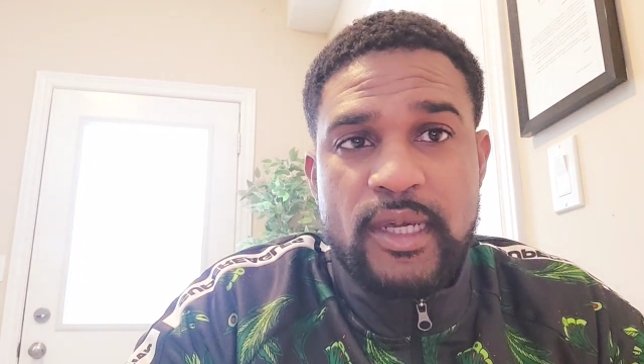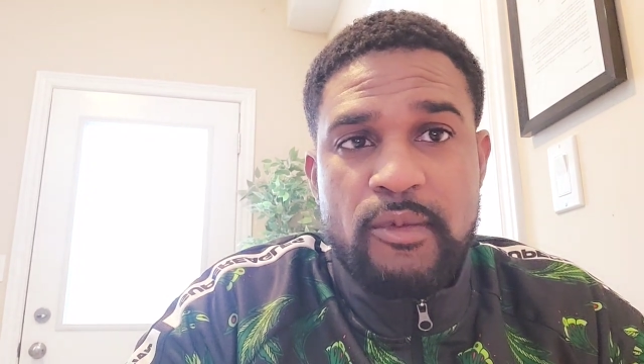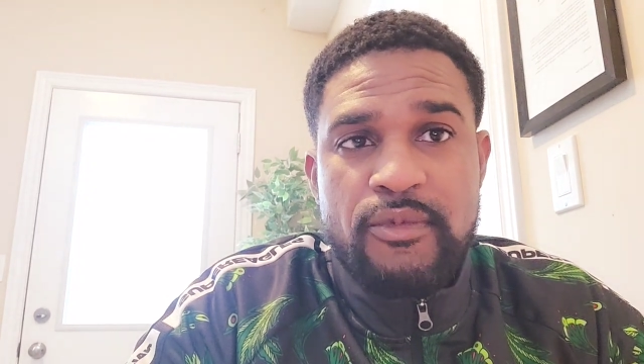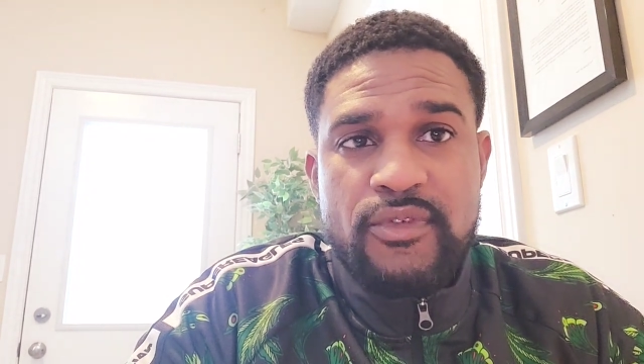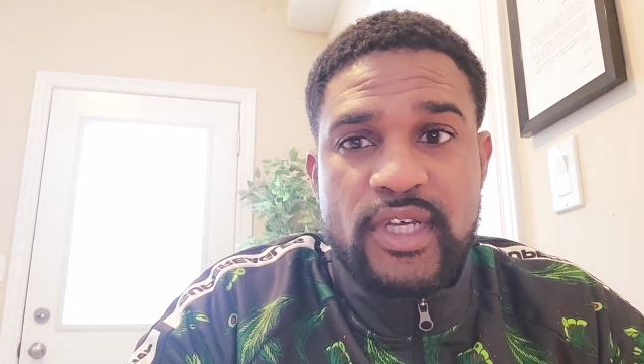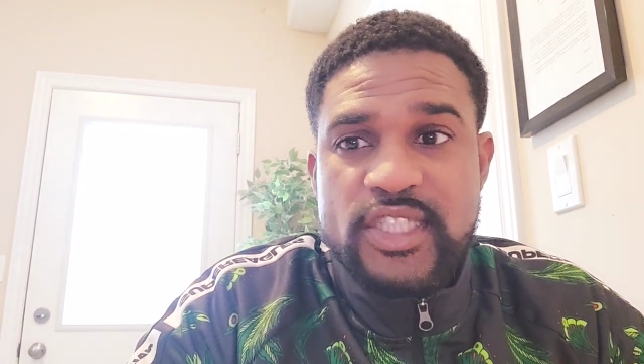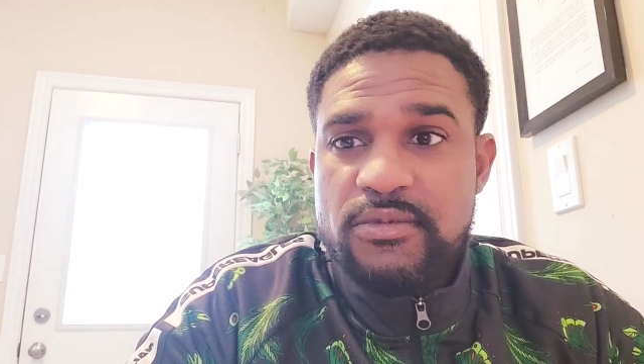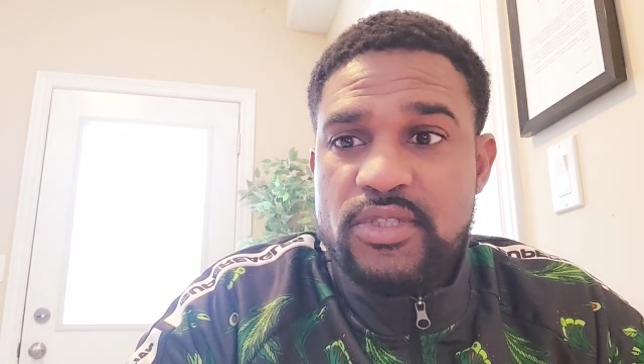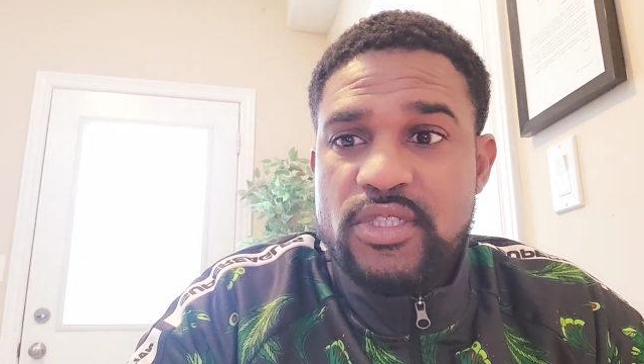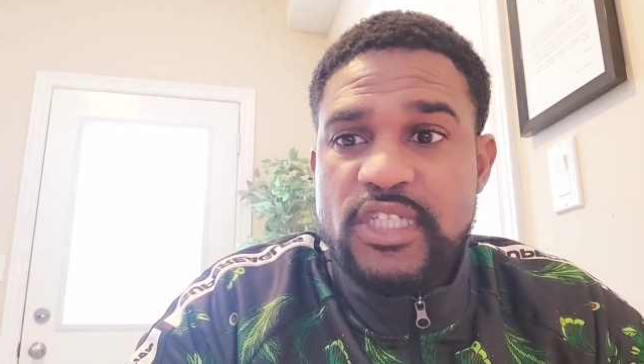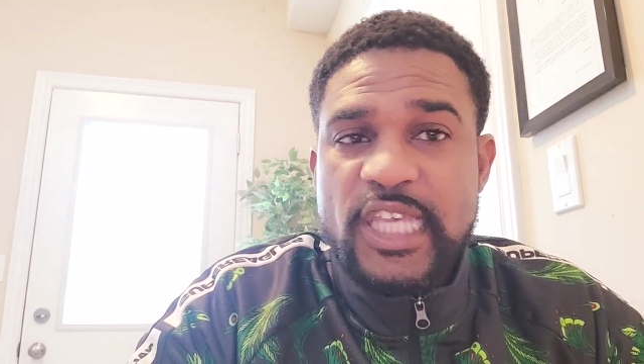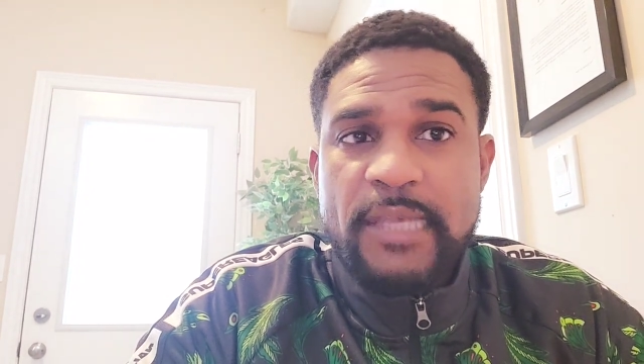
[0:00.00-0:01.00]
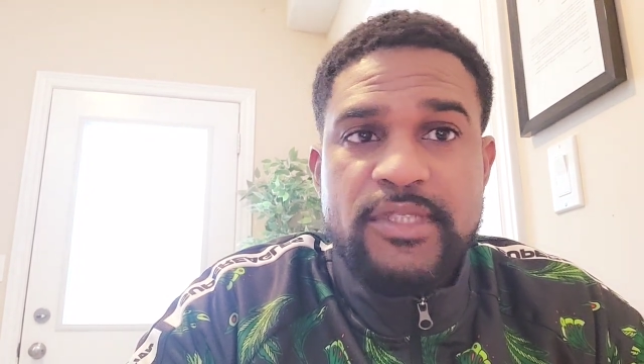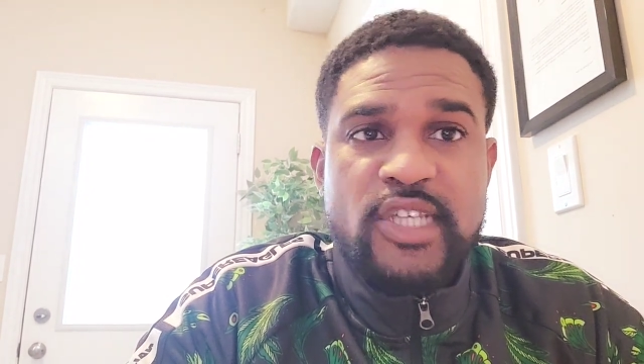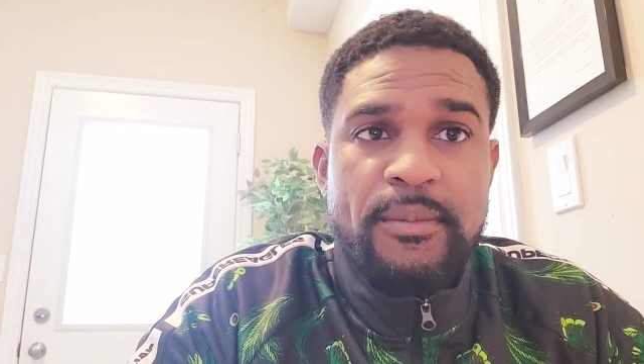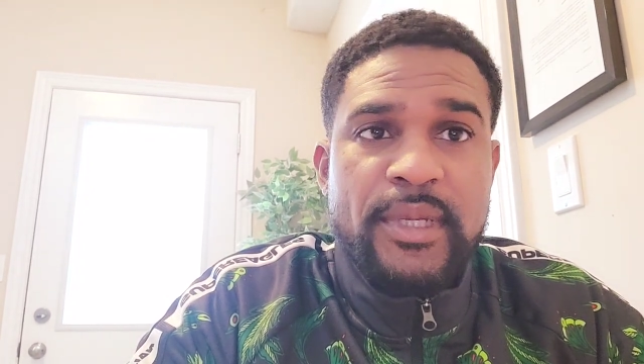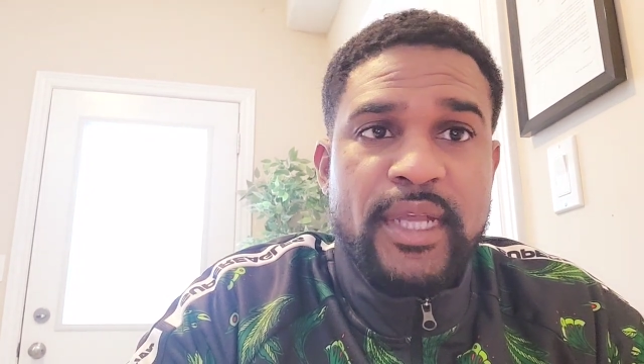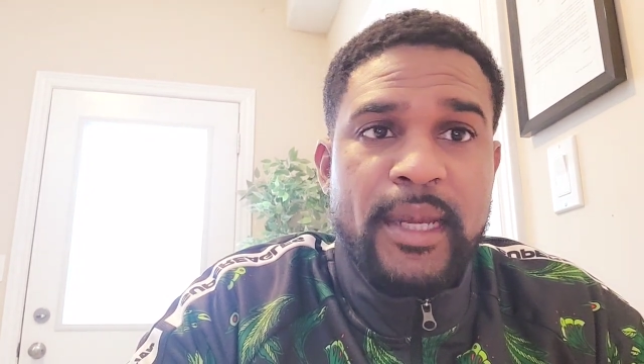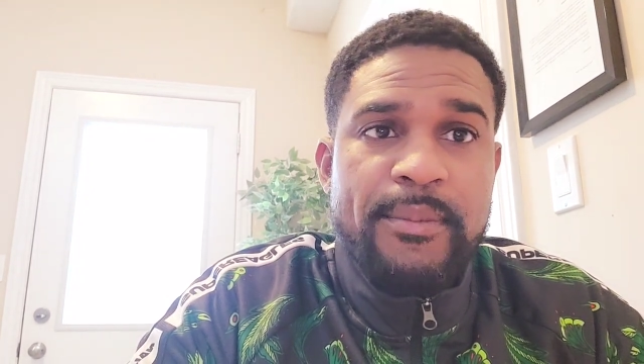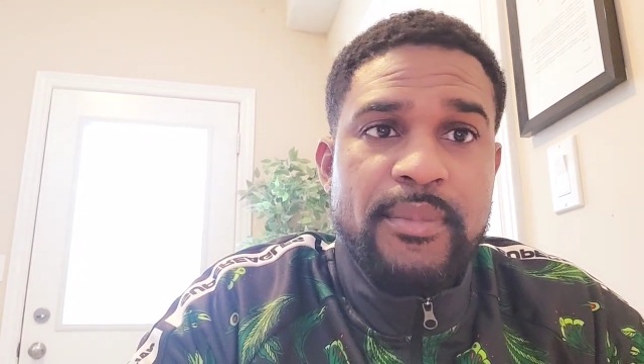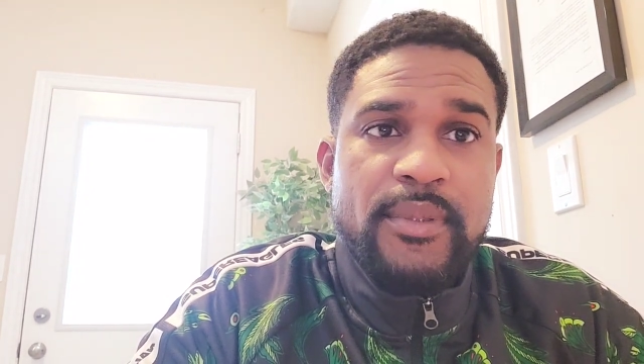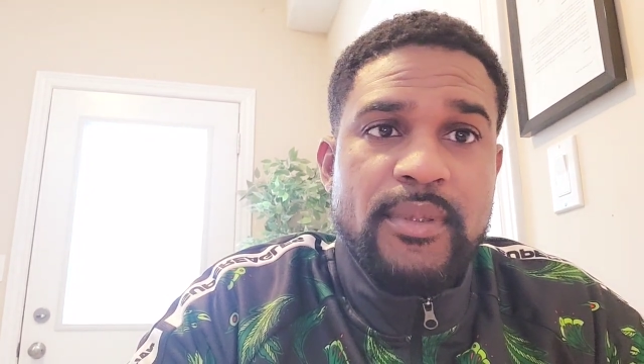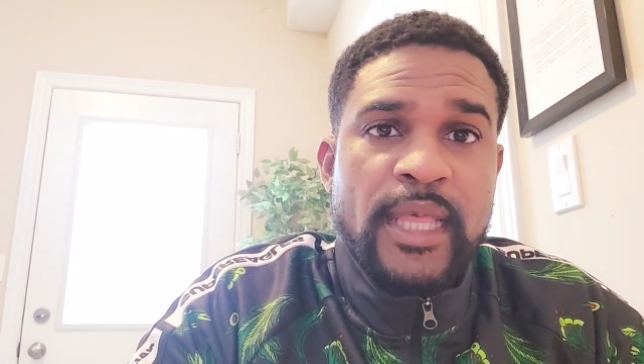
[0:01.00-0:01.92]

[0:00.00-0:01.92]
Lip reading: We've got some good games coming up.